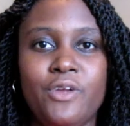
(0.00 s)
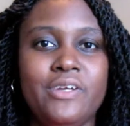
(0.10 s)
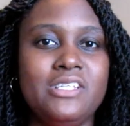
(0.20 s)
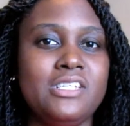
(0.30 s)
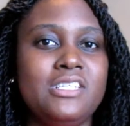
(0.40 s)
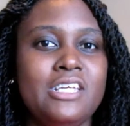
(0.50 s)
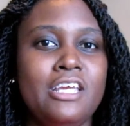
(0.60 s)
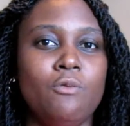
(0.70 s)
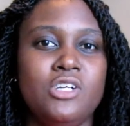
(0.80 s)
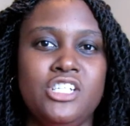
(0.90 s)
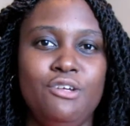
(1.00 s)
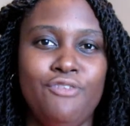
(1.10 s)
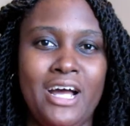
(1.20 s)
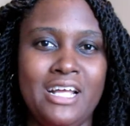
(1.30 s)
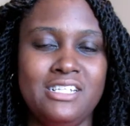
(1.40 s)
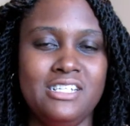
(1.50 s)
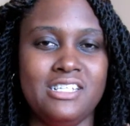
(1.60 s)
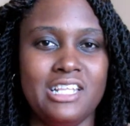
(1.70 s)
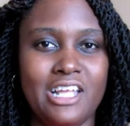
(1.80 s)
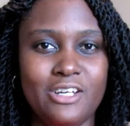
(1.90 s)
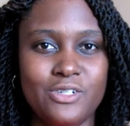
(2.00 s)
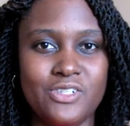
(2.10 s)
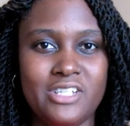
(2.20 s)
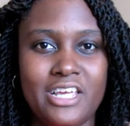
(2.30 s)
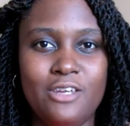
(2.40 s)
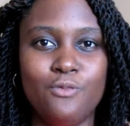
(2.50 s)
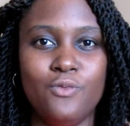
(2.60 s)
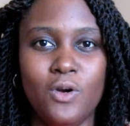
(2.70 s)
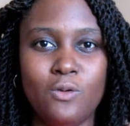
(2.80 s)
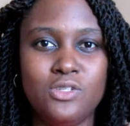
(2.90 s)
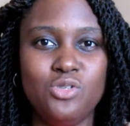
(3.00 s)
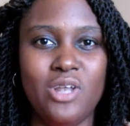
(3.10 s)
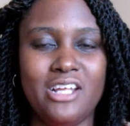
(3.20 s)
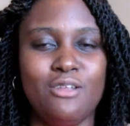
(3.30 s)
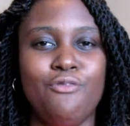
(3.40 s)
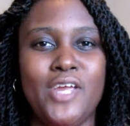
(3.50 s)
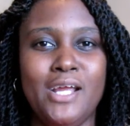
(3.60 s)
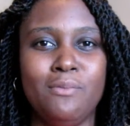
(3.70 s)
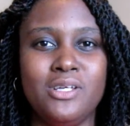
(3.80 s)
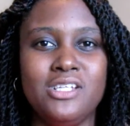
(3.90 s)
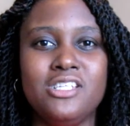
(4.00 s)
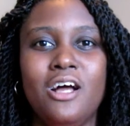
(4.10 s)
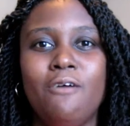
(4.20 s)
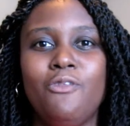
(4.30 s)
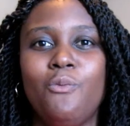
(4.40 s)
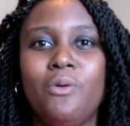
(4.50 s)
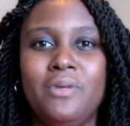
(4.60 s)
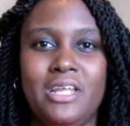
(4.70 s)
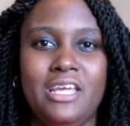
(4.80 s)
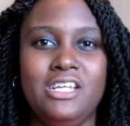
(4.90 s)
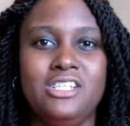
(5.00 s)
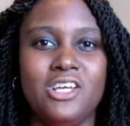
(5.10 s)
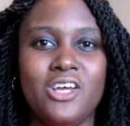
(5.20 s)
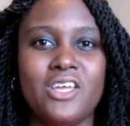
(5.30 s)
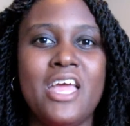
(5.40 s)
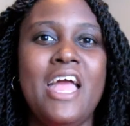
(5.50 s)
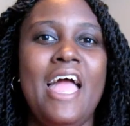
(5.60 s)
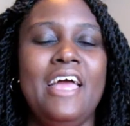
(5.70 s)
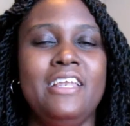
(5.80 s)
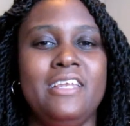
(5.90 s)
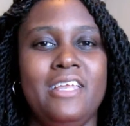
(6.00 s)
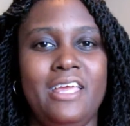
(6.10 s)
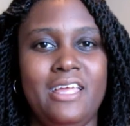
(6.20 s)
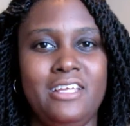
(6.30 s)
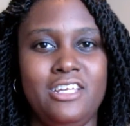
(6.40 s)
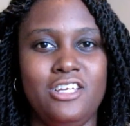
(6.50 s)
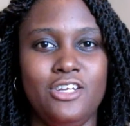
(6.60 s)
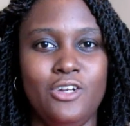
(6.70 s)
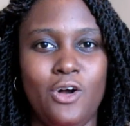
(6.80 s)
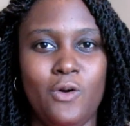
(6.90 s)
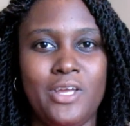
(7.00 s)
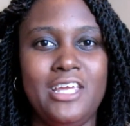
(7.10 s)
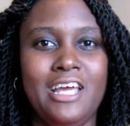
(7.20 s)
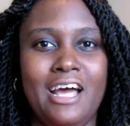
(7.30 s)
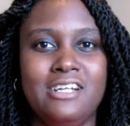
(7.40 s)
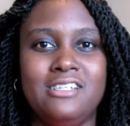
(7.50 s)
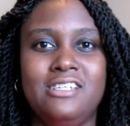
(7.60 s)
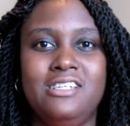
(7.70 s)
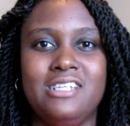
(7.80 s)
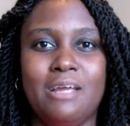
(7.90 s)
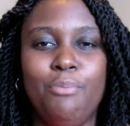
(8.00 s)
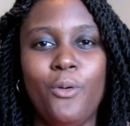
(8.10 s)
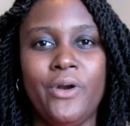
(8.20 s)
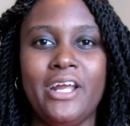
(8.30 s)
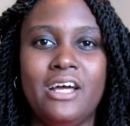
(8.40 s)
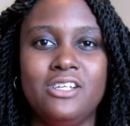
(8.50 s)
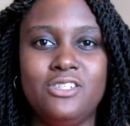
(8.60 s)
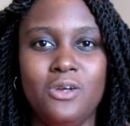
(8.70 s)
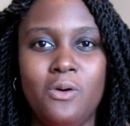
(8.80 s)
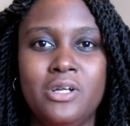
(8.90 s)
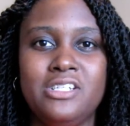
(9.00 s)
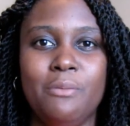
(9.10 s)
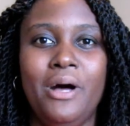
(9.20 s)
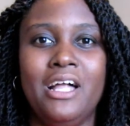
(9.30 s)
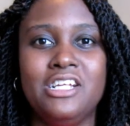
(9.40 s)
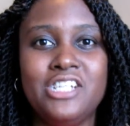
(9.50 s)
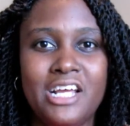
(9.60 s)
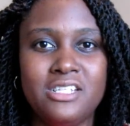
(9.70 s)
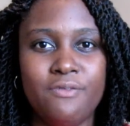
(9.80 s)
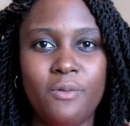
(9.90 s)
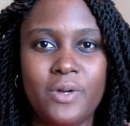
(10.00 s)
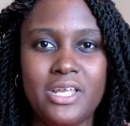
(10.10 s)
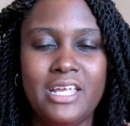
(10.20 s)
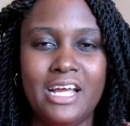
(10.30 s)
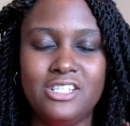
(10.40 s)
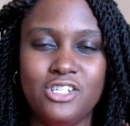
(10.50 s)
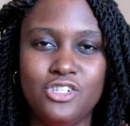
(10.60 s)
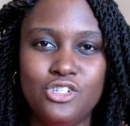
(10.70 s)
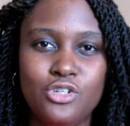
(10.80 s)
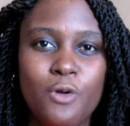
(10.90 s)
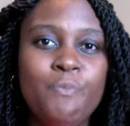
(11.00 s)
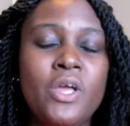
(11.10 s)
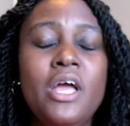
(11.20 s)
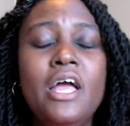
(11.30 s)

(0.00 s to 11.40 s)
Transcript: There is a scene where she finds these letters that he wrote to the families of the women that he took, and he's pouring out his soul, and he's apologizing for what he had to do.